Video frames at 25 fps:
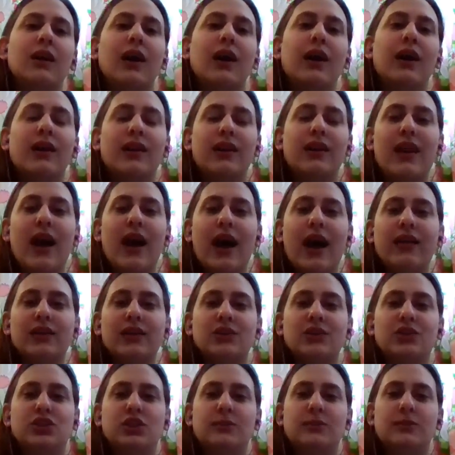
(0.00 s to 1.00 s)

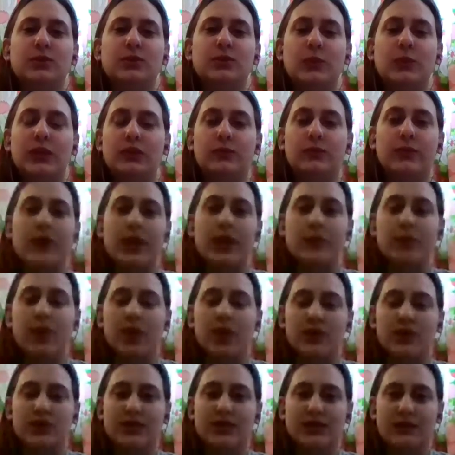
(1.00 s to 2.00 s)
analogy between the writing
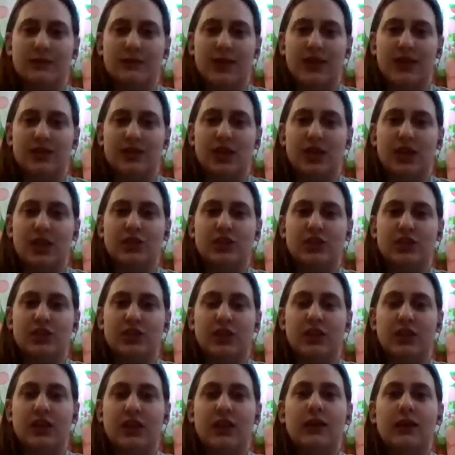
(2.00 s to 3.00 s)
process and
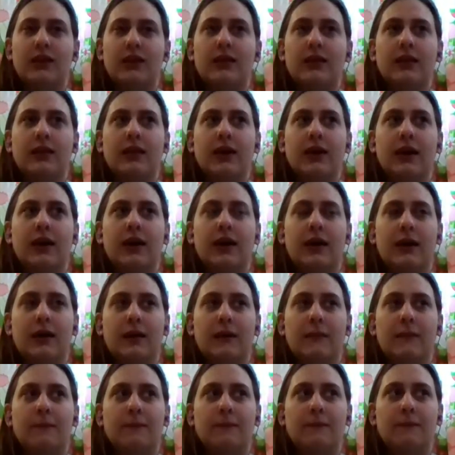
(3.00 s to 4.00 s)
meditation,
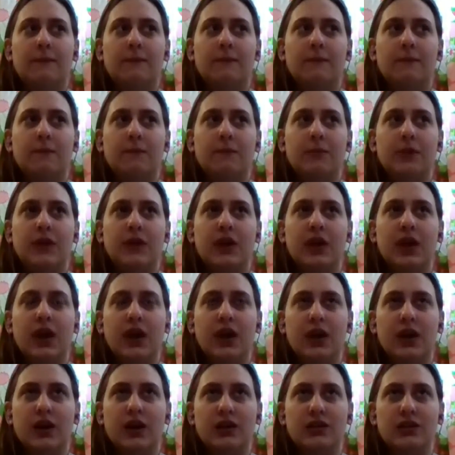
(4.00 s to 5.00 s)

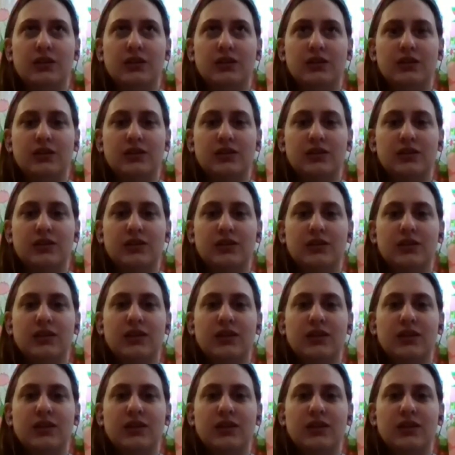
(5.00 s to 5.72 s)
because